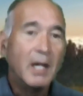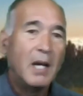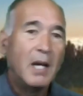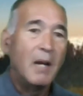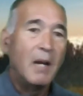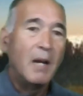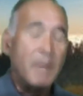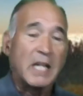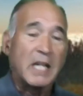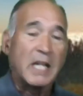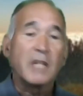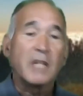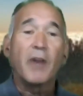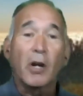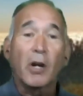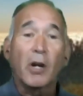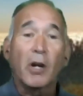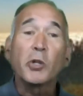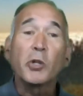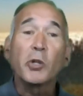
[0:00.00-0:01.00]
because of our
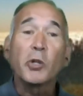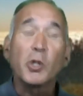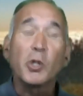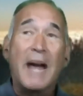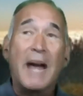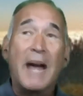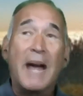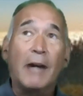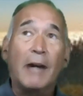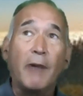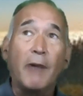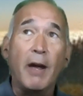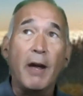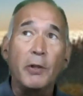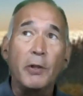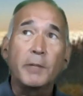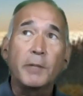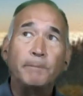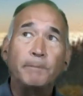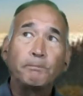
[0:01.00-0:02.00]
cultural
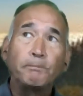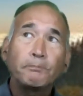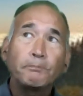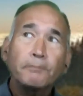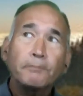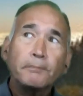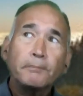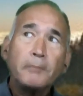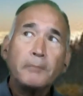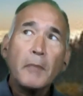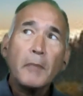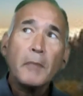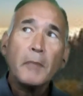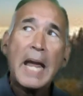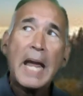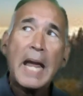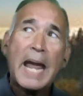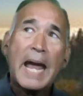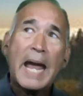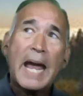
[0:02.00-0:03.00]
backgrounds.
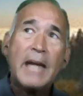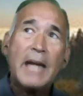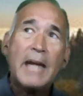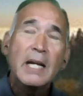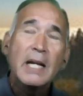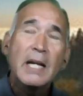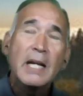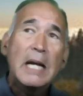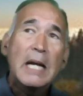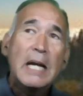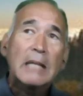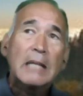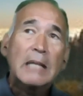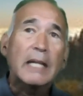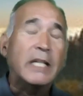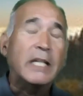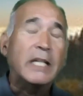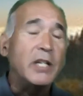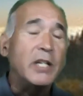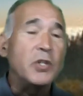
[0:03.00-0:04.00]
And like
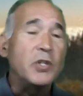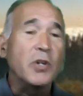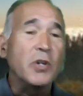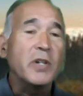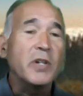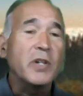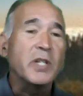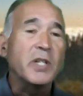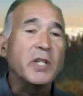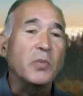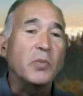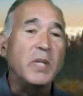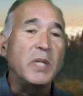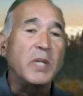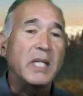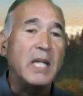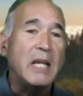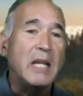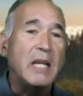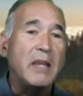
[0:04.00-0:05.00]
in endurance, we
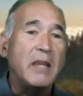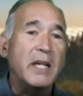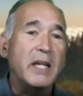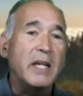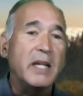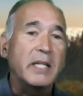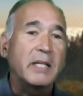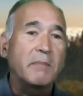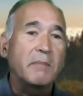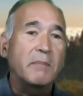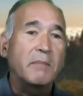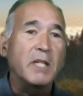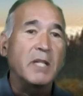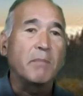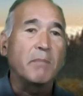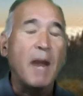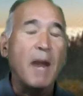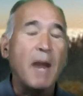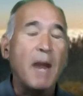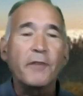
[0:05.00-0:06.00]
see this this
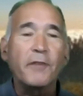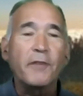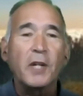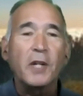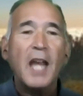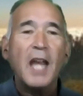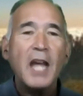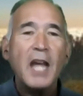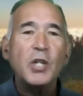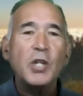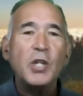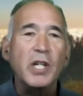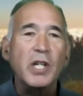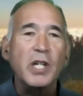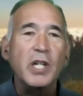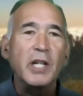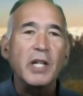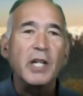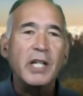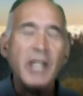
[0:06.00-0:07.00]
bifurcation.
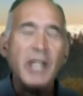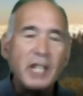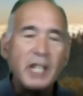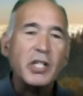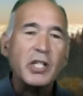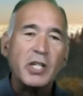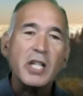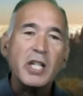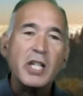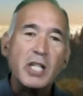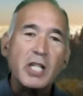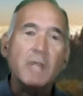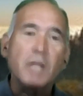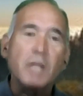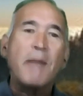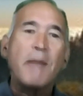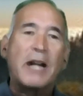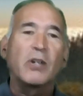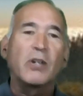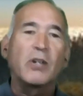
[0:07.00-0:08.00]
It's it's a, it's a
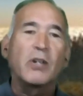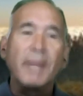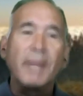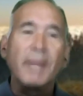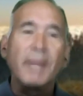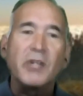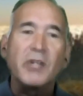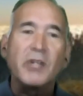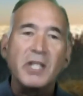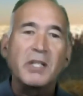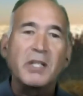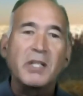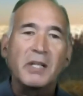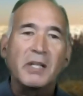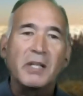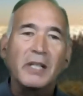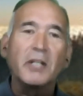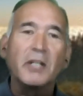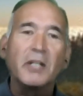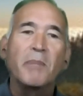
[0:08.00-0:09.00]
spectrum, but there's this
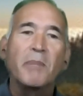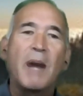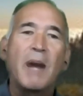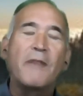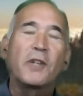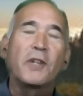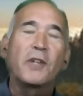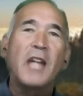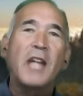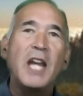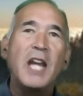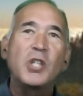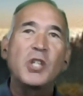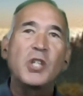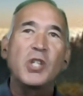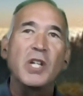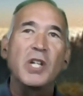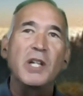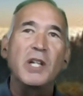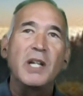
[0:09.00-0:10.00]
clear
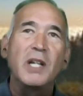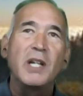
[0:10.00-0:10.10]
bifurcation